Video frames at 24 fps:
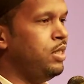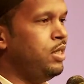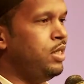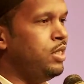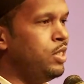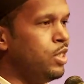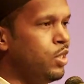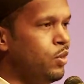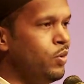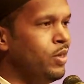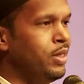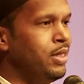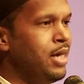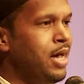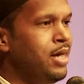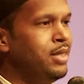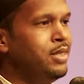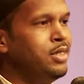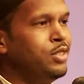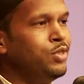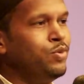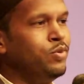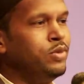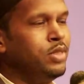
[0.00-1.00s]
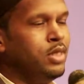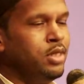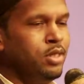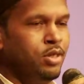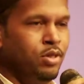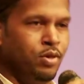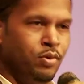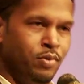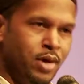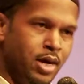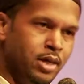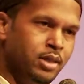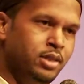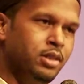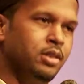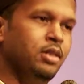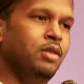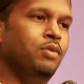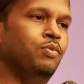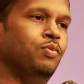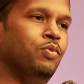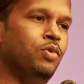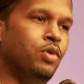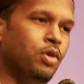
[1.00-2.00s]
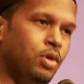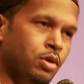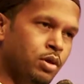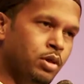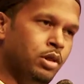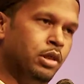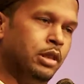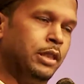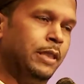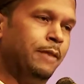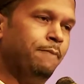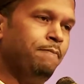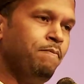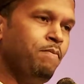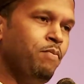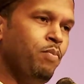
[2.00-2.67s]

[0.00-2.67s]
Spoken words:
knowing that this was incorrect and wrong,